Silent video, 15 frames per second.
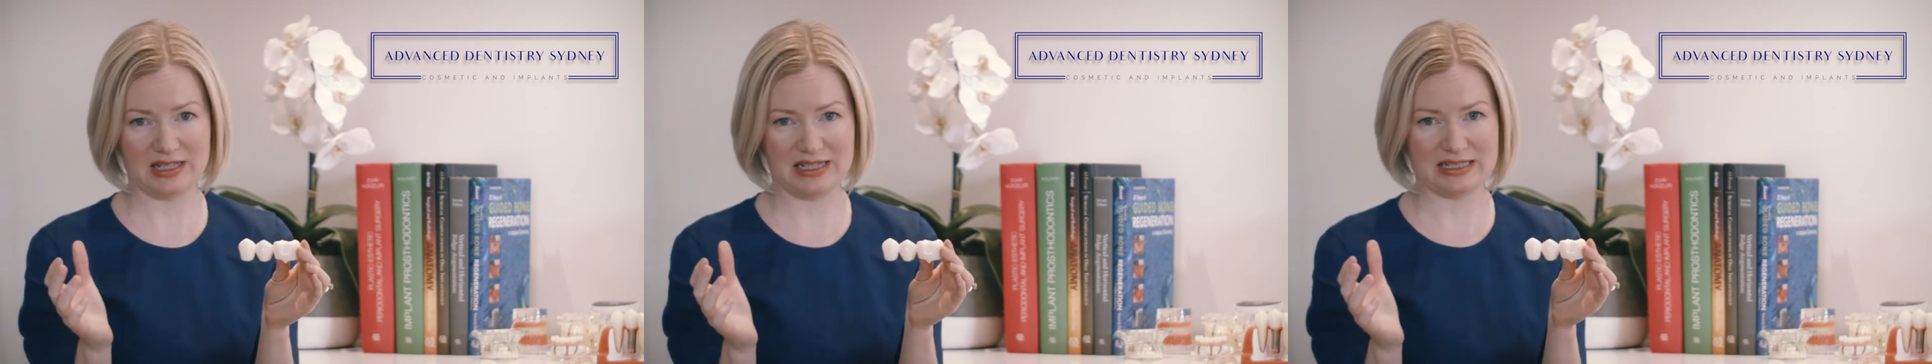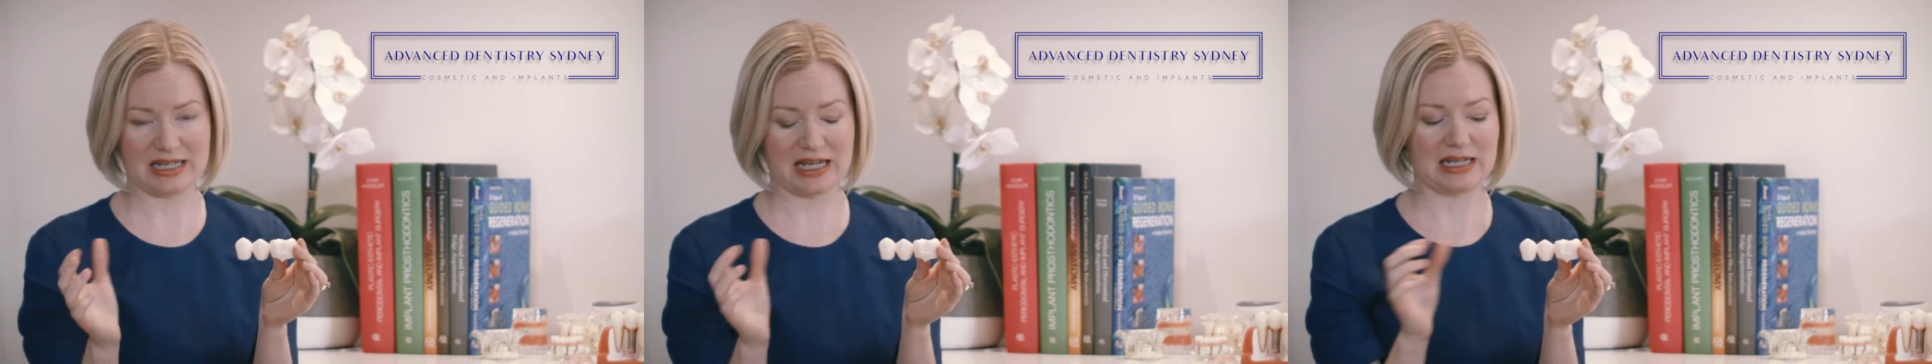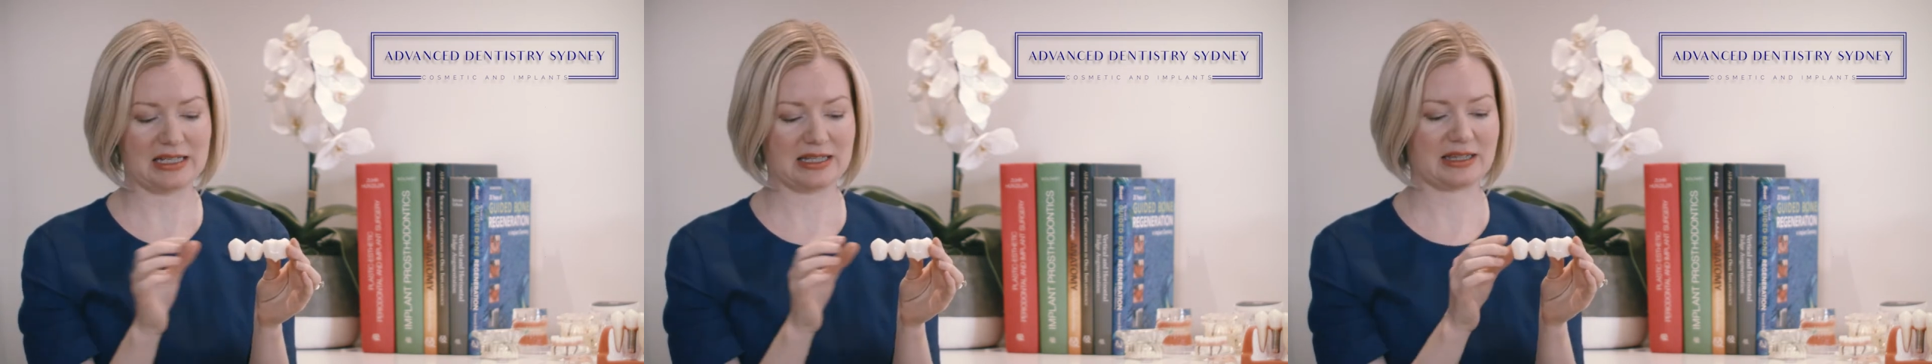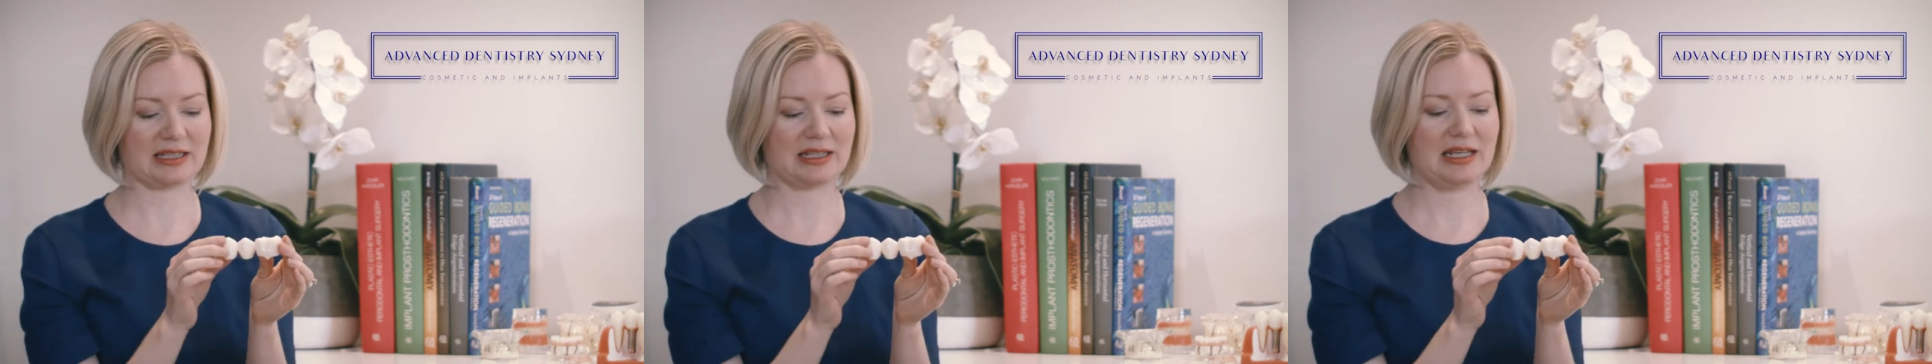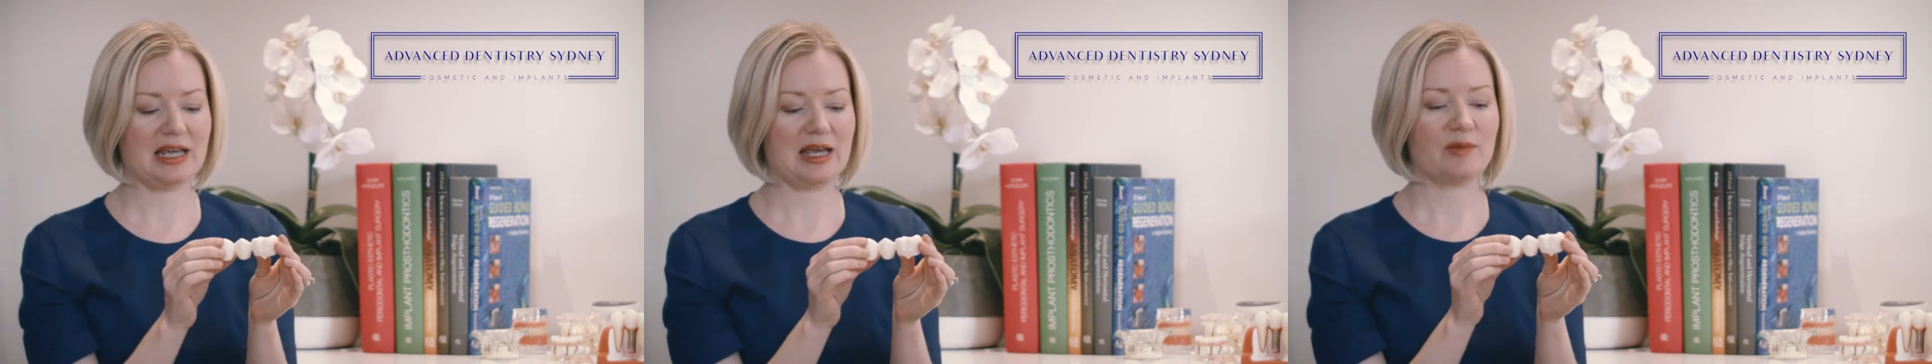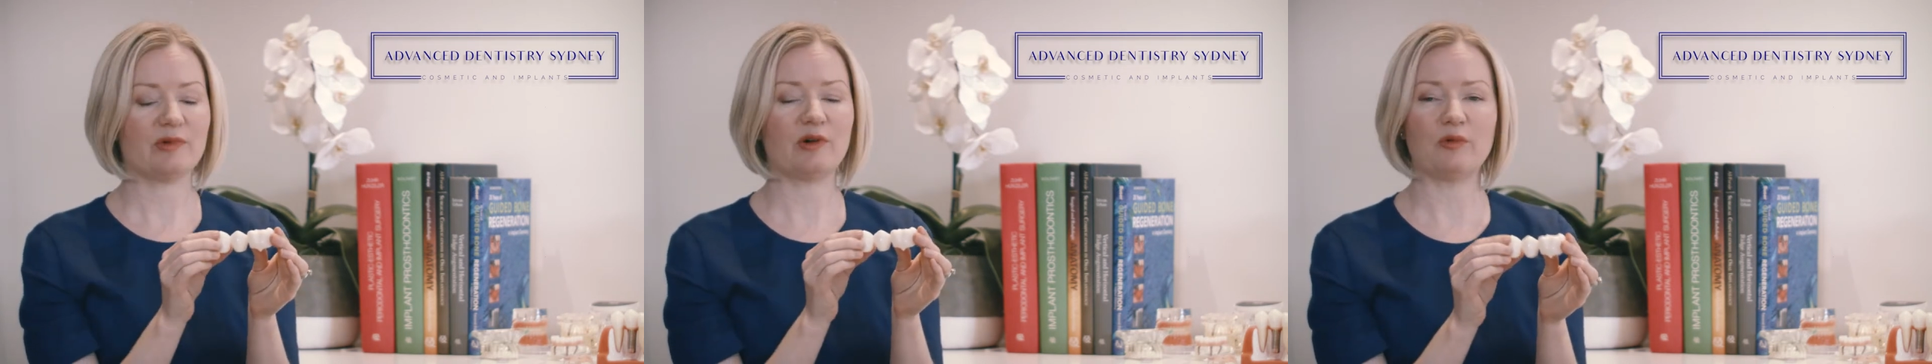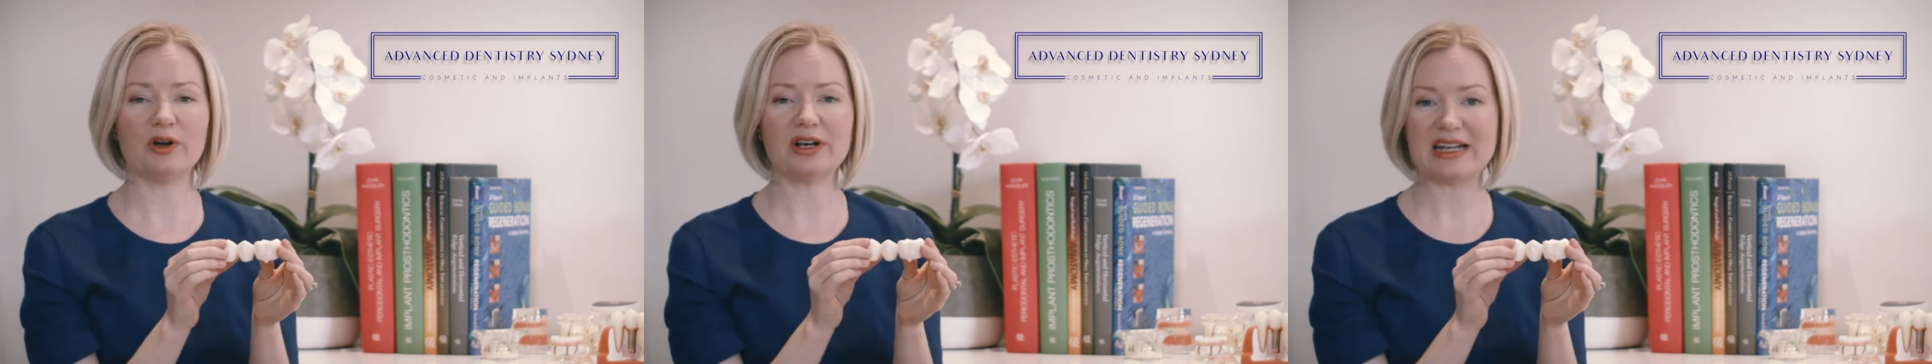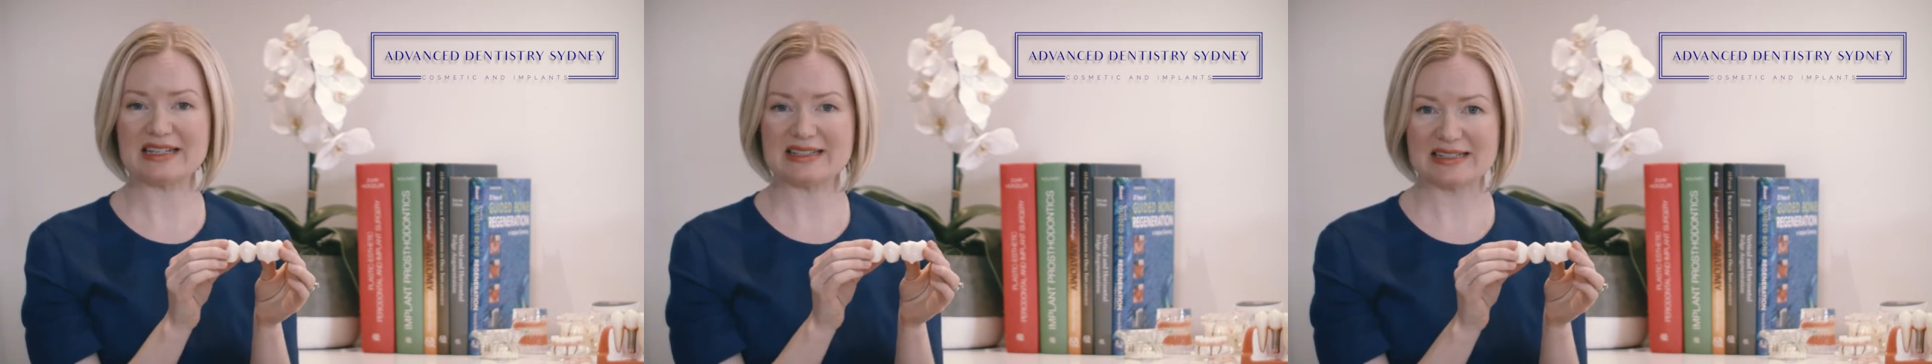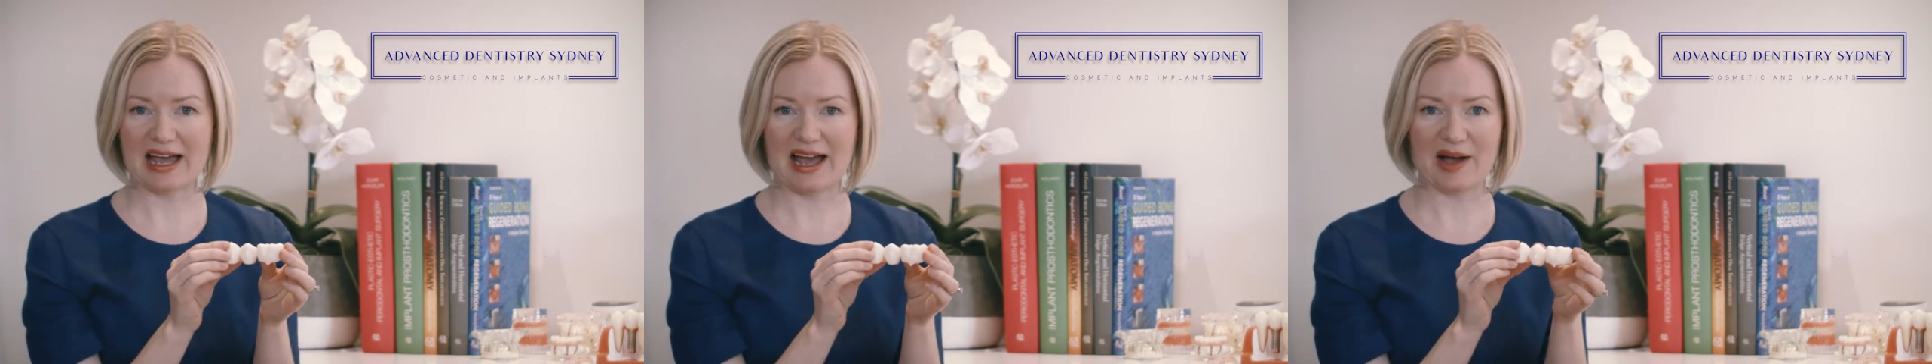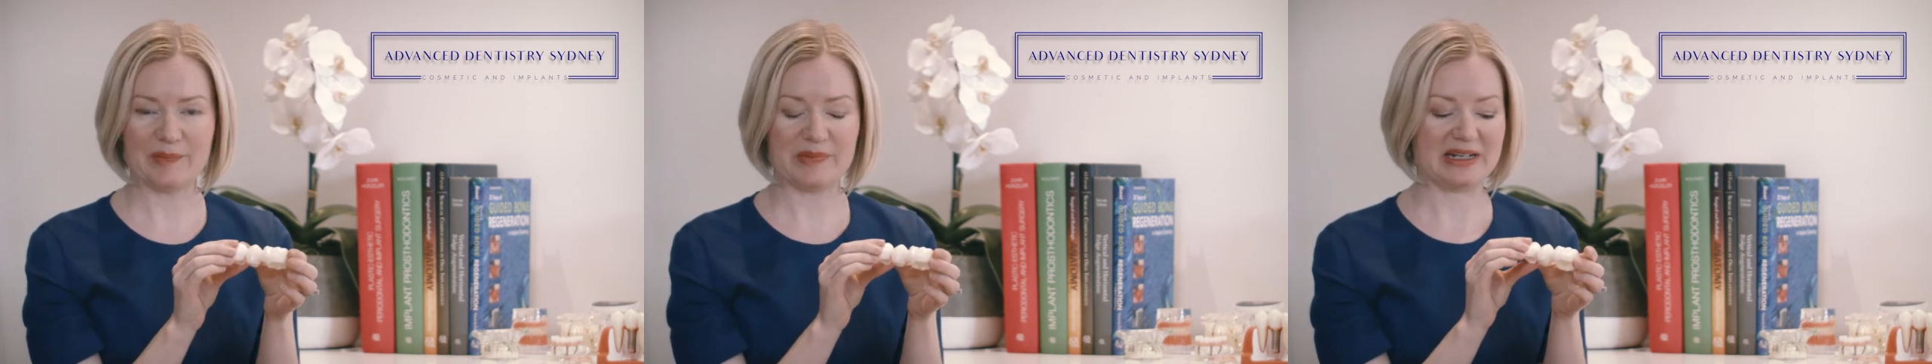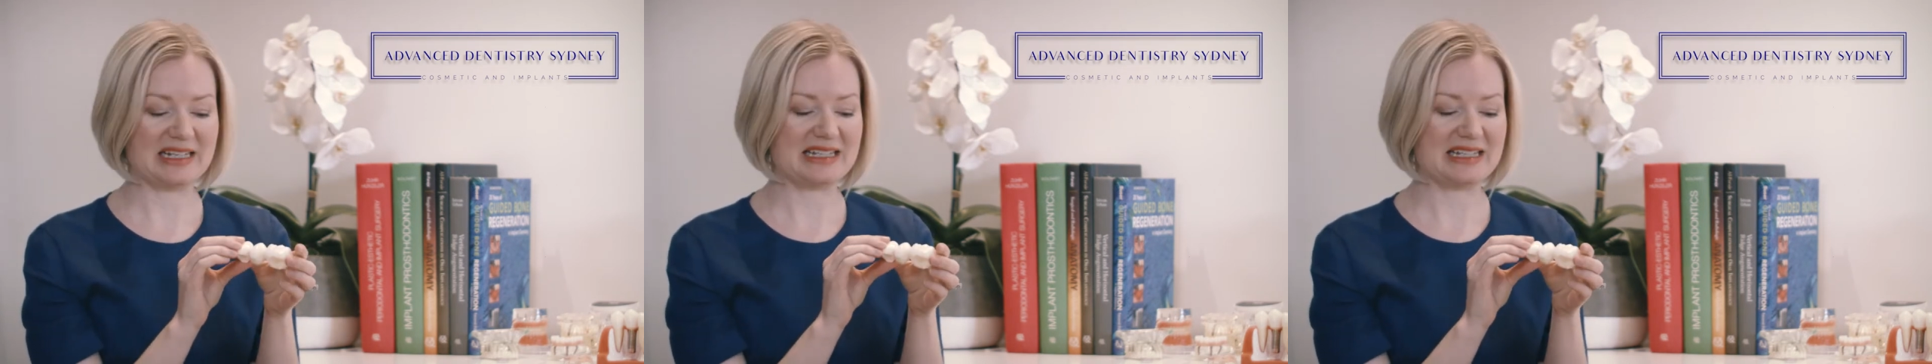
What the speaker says: teeth, but what needs to happen